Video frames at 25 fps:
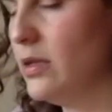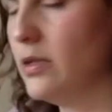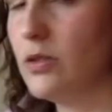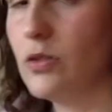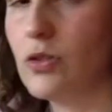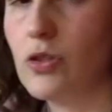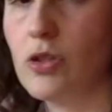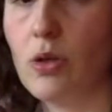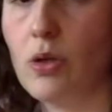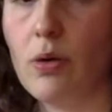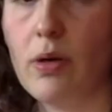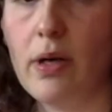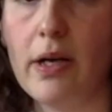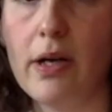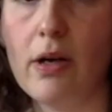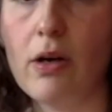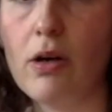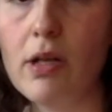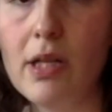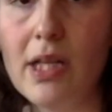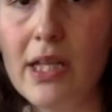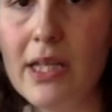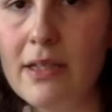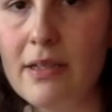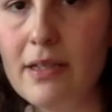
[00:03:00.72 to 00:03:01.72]
So
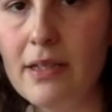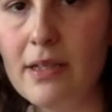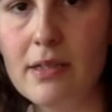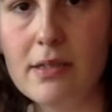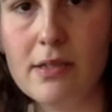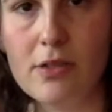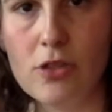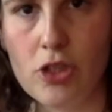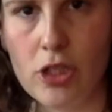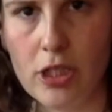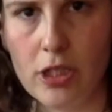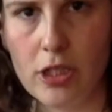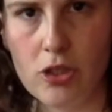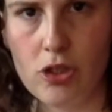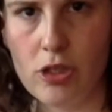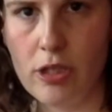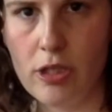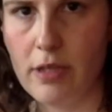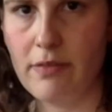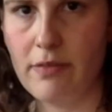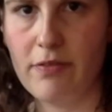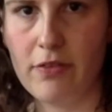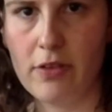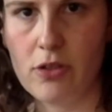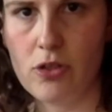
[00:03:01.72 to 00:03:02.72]
all I did is change the
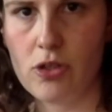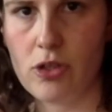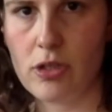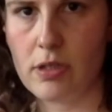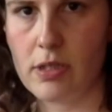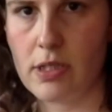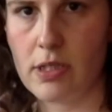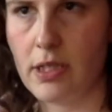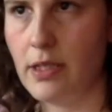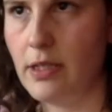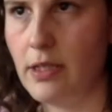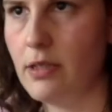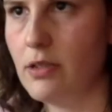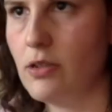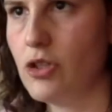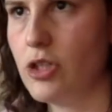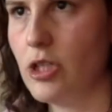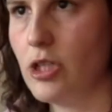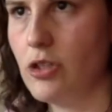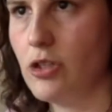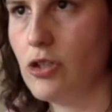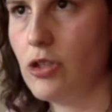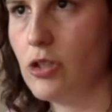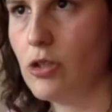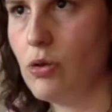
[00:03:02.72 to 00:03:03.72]
inversions. I didn't
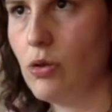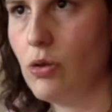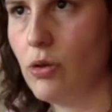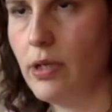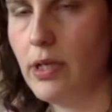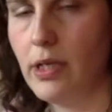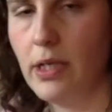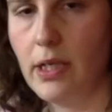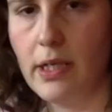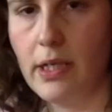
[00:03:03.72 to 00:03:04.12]
change the chord, I